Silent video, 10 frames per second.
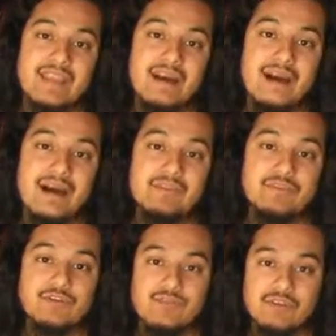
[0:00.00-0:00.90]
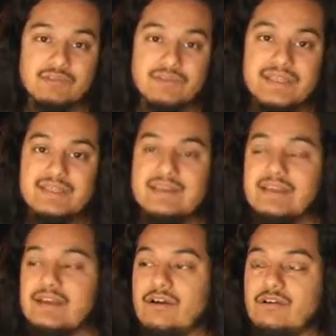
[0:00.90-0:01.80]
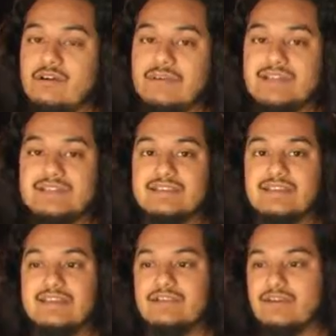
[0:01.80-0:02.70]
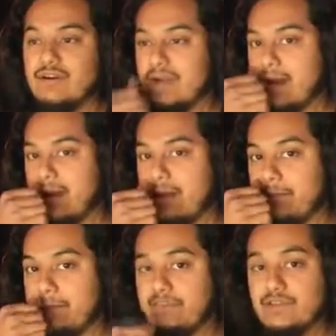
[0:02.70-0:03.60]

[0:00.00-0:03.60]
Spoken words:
Your film speed, or basically your